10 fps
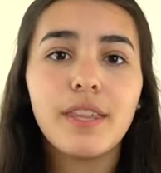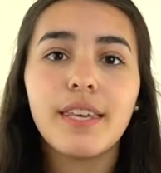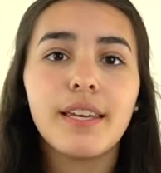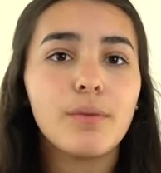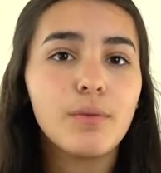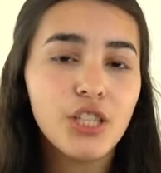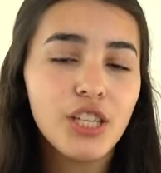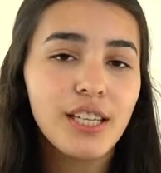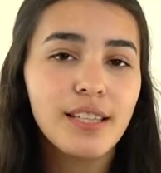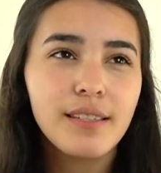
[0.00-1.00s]
with it, which
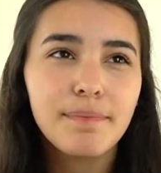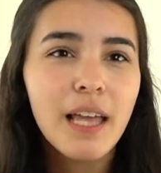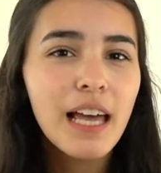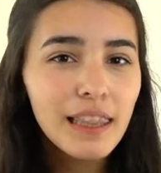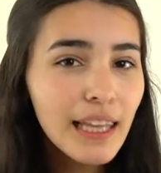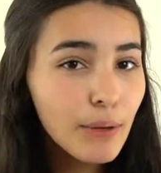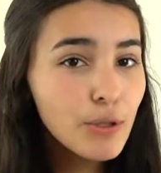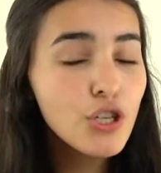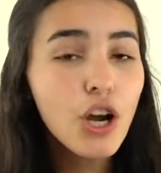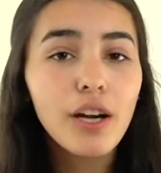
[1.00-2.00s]
is
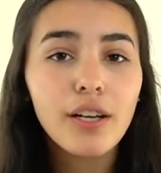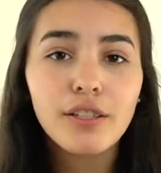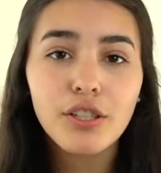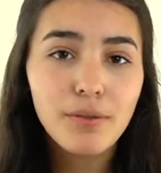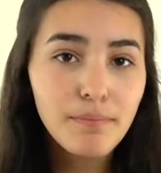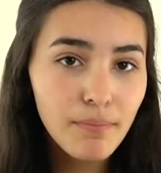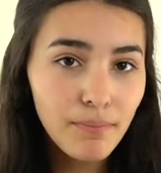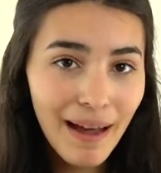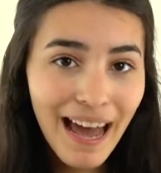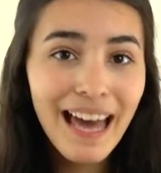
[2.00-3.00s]
language arts,
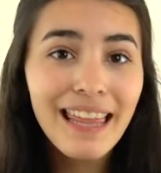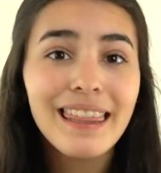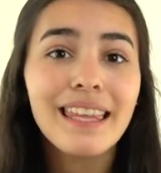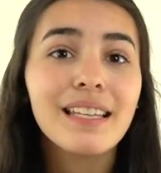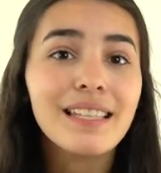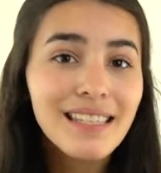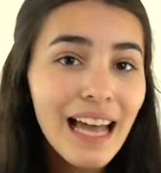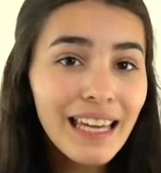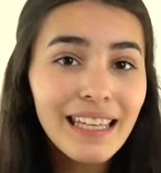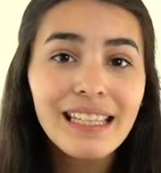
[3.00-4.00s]
math,
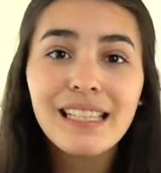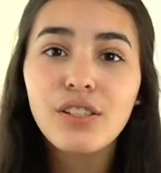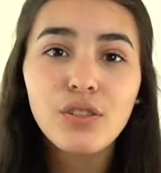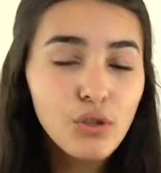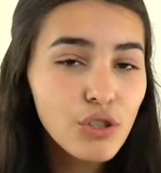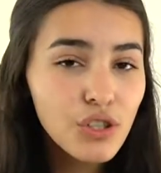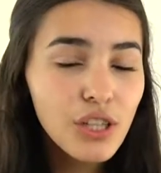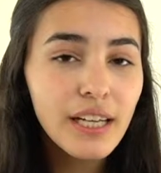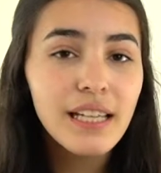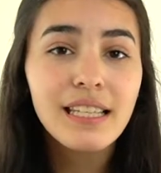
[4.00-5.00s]
science, social
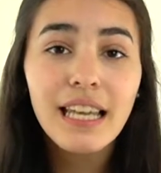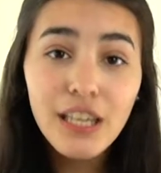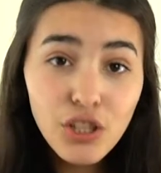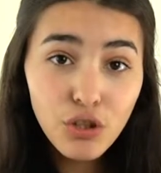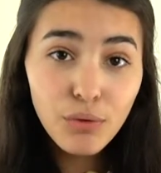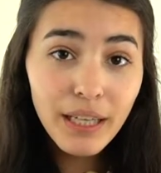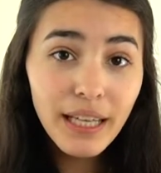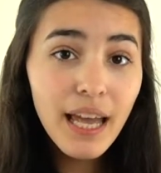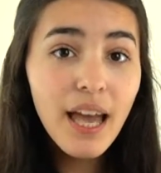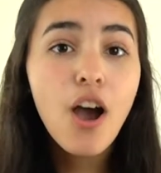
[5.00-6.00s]
studies,
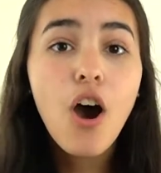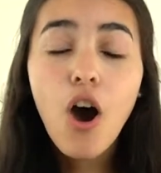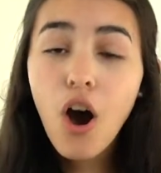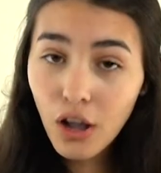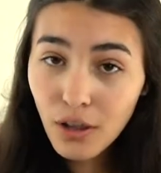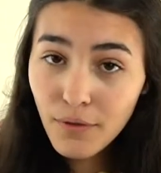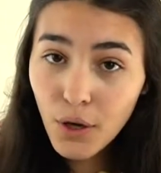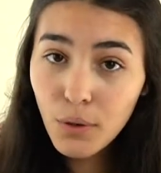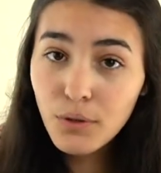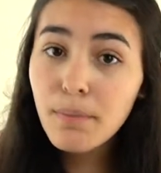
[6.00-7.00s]
history, all of
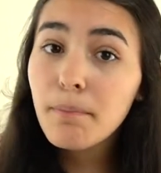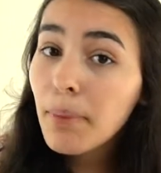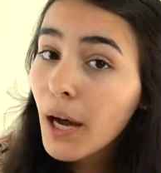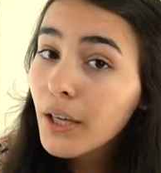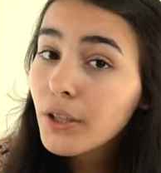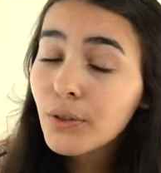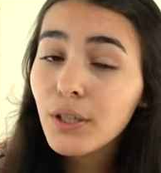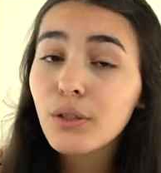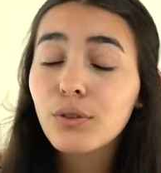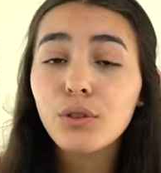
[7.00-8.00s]
those, but you
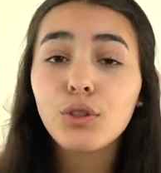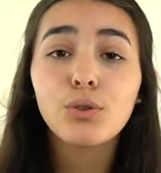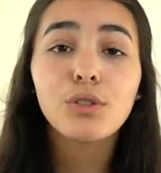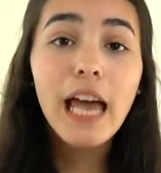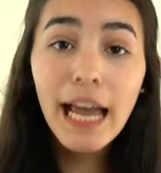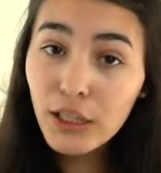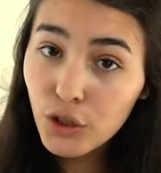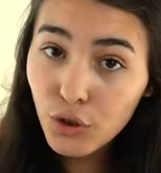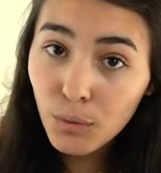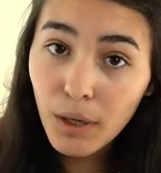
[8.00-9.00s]
can also choose
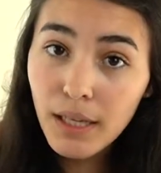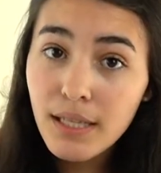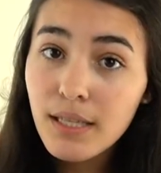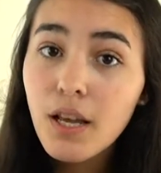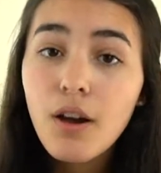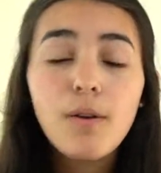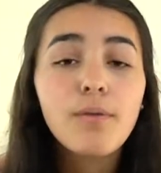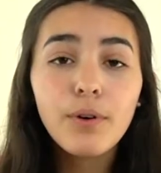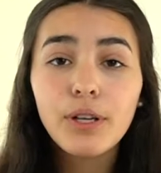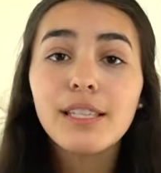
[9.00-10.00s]
extra ones.
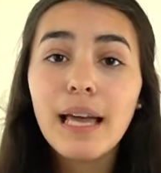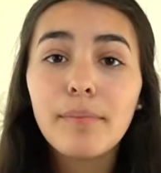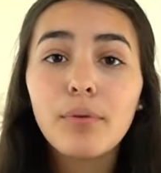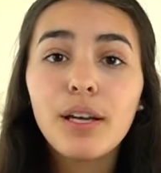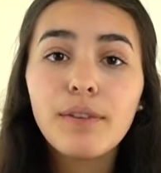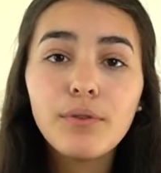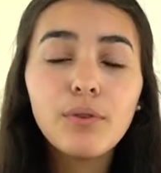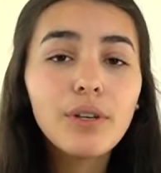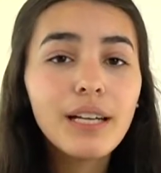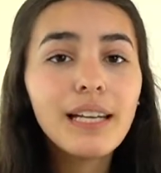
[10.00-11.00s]
For example, if
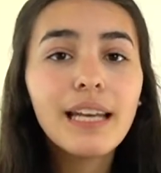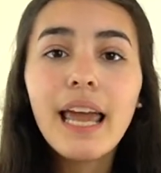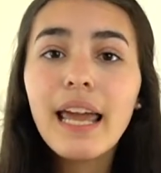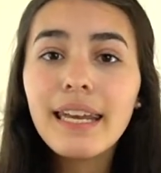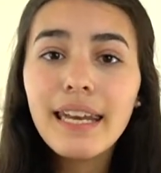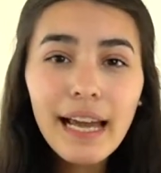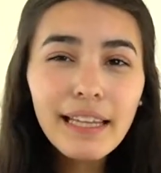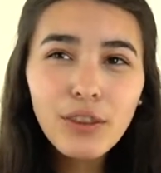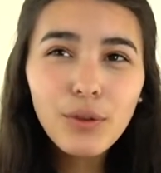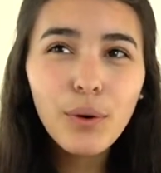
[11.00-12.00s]
you're in
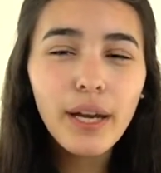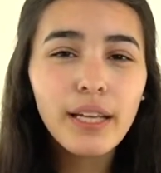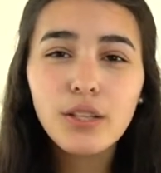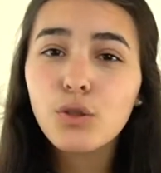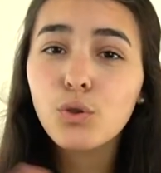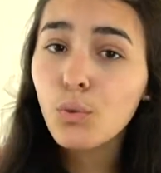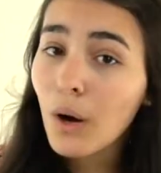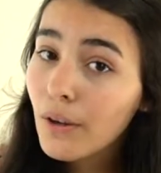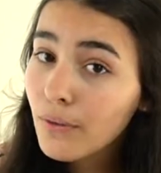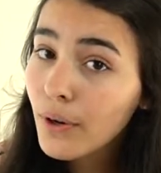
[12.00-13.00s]
9th grade to
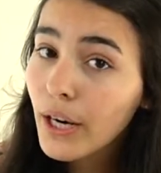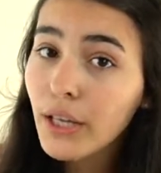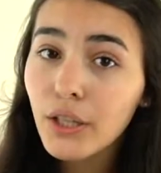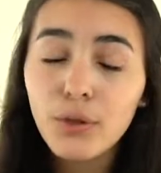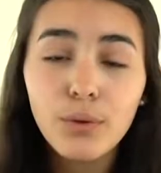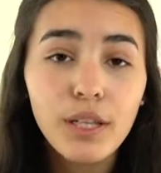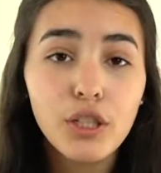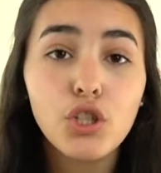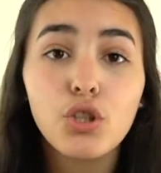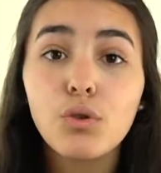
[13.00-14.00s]
12th grade, you
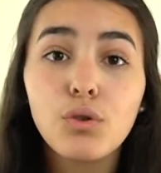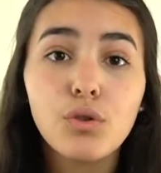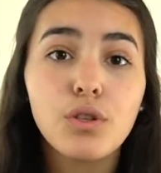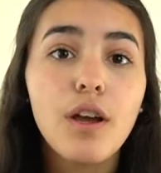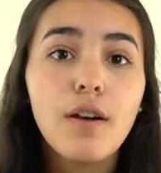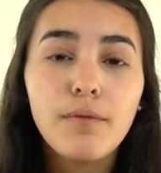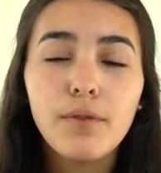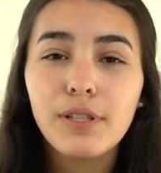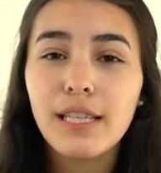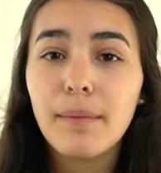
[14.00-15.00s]
can choose,
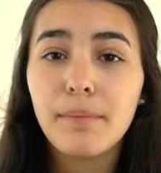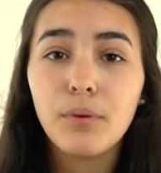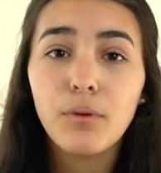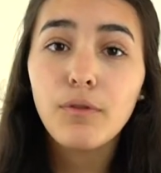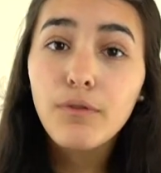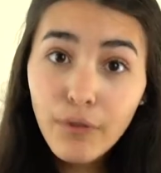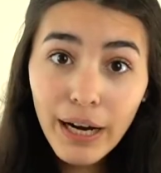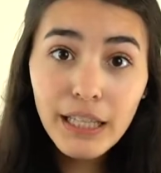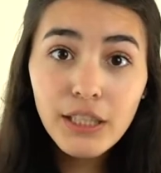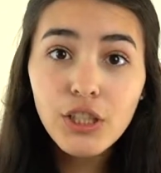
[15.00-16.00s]
for example,
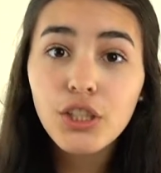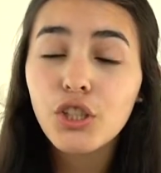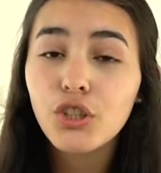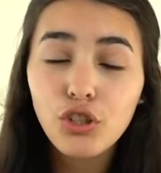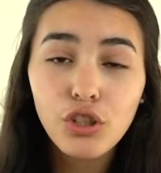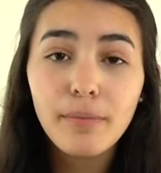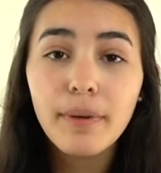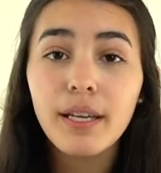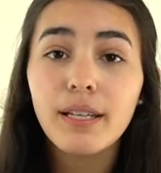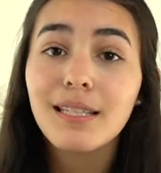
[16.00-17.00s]
French,
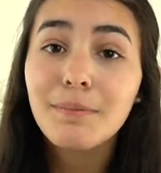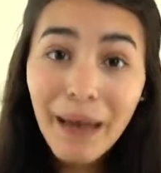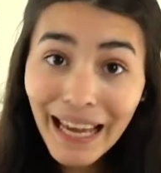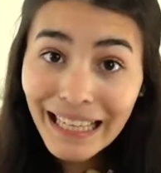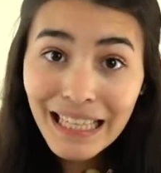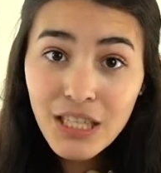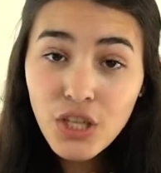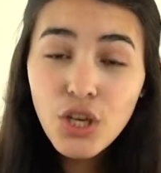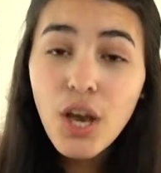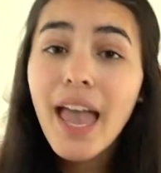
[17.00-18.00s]
German,
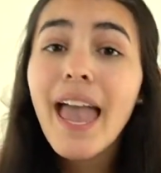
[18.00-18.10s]
Spanish.